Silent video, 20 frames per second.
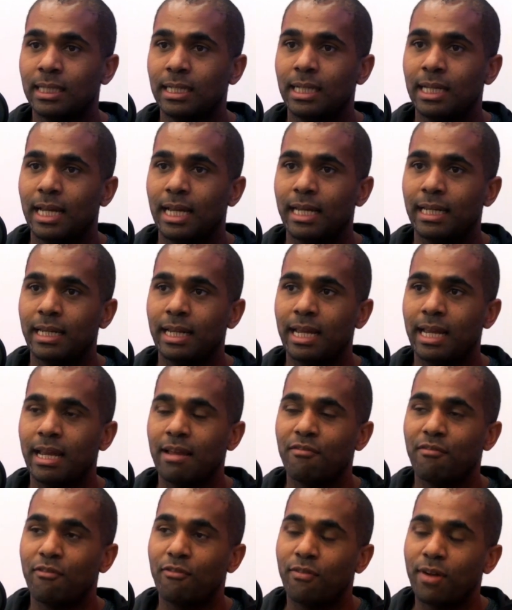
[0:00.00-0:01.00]
Mm-hmm.
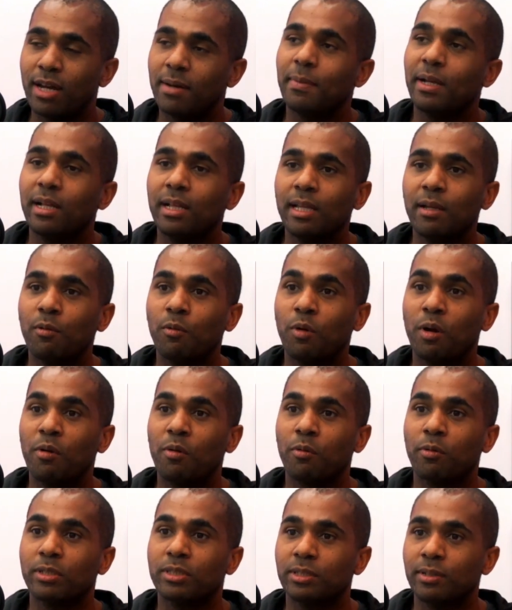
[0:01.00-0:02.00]
And fundamentally, what
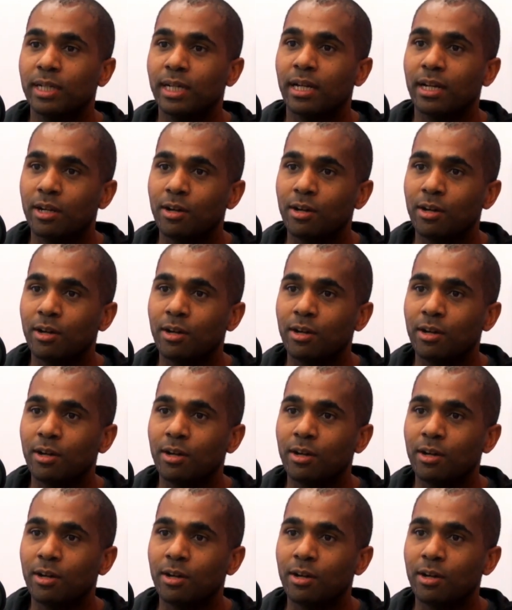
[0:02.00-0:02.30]
we're doing at